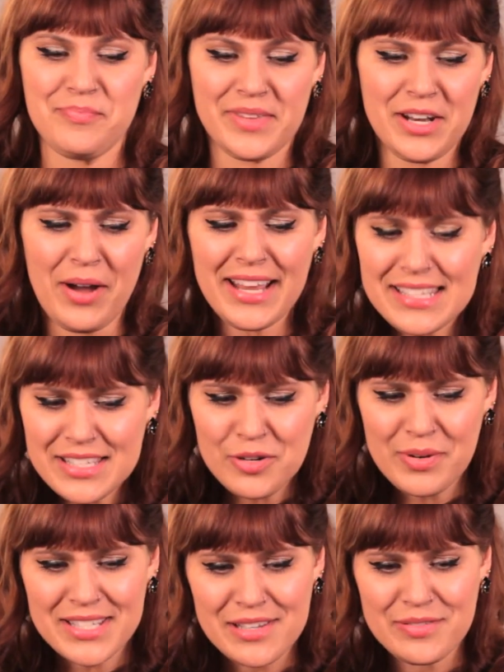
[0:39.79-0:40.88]
You know, I consider
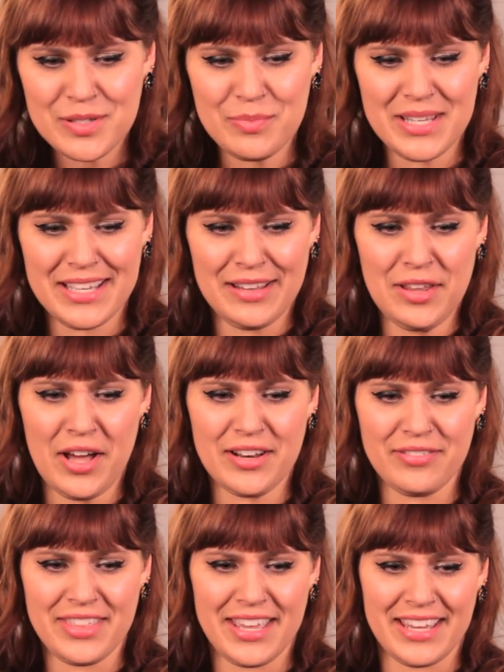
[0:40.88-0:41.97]
myself to be a lot of
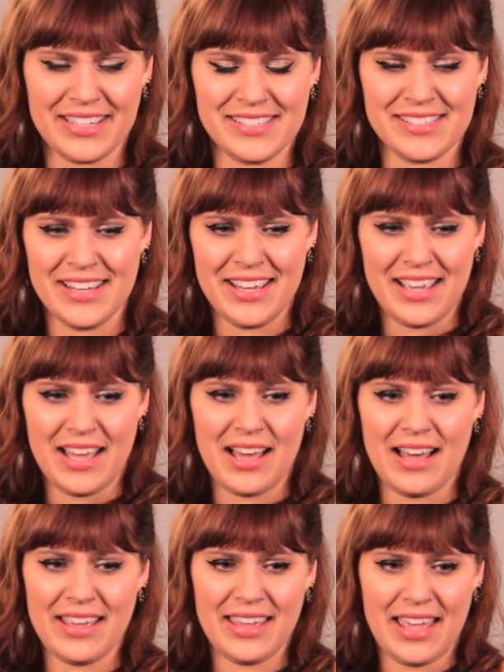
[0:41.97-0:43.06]
things.
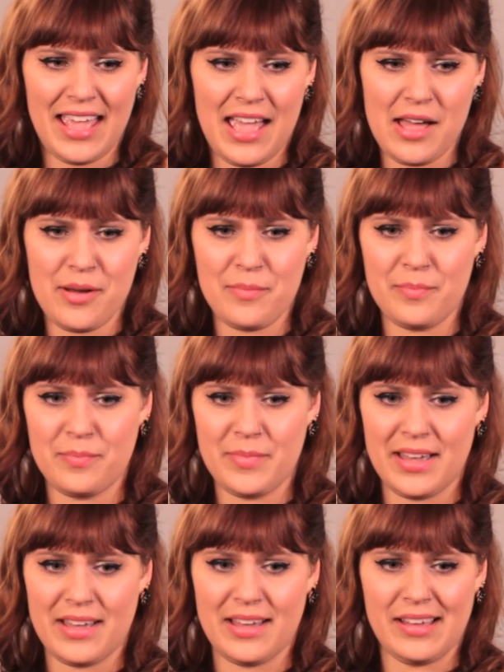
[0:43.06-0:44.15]
I am
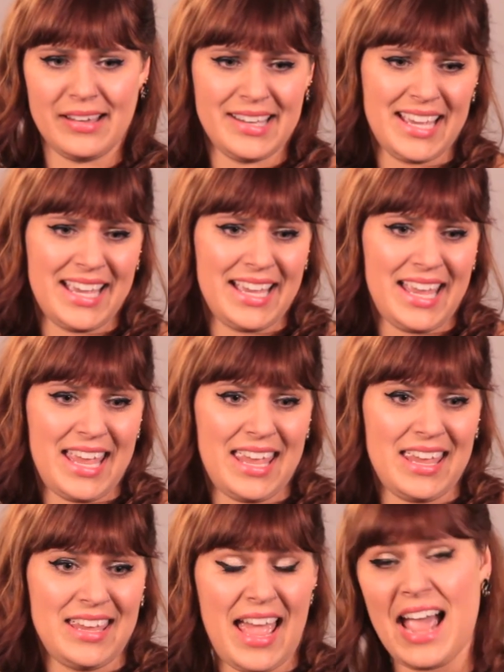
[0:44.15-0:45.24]

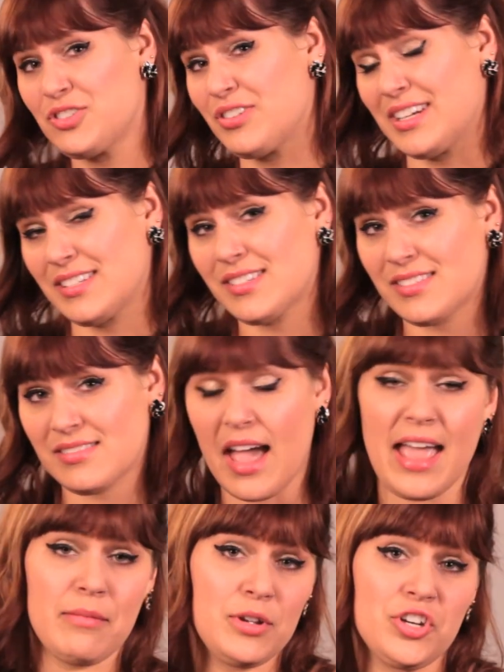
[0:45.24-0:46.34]
a actress, I
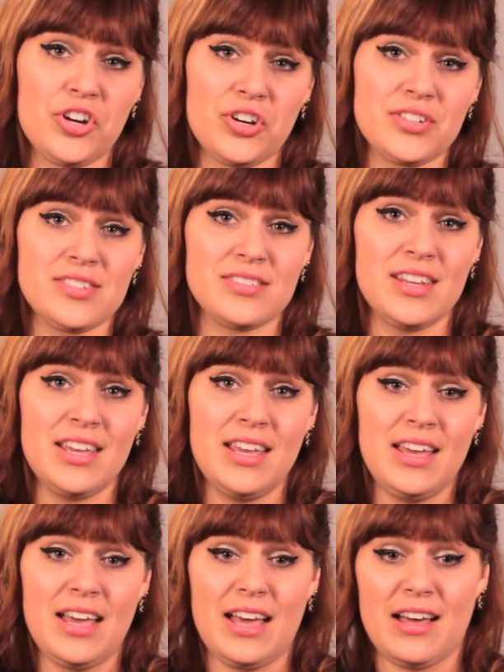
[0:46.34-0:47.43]
am a nurse,
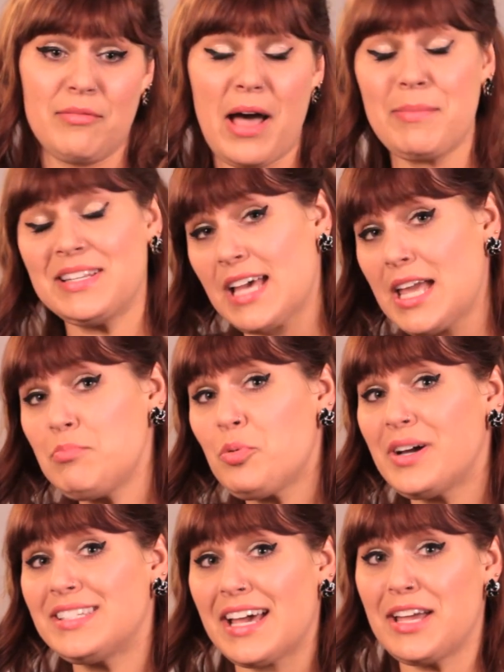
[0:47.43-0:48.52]
I'm a type
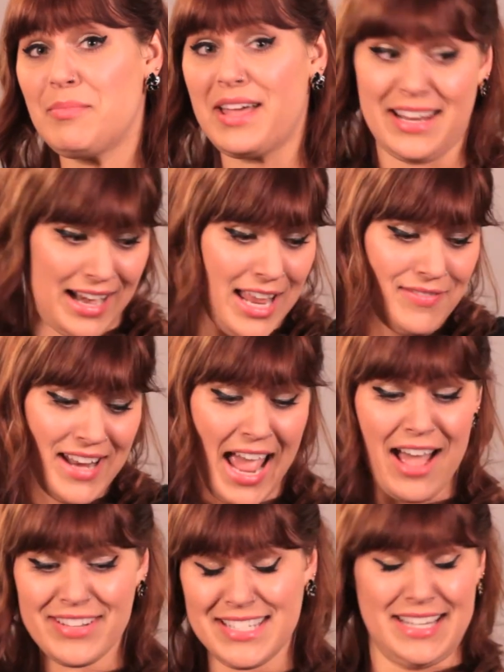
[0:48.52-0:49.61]
1 diabetic, and I even
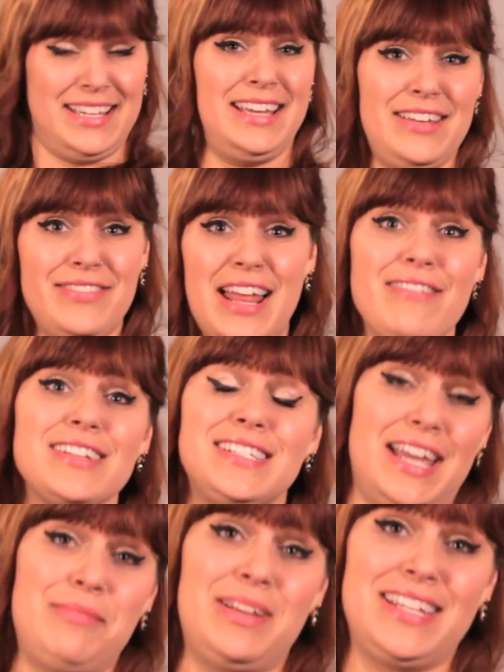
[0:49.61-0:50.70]
have a
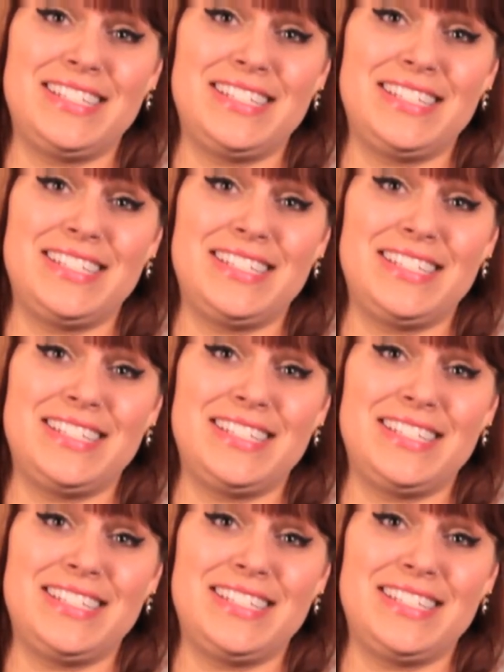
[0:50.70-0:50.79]
diabetic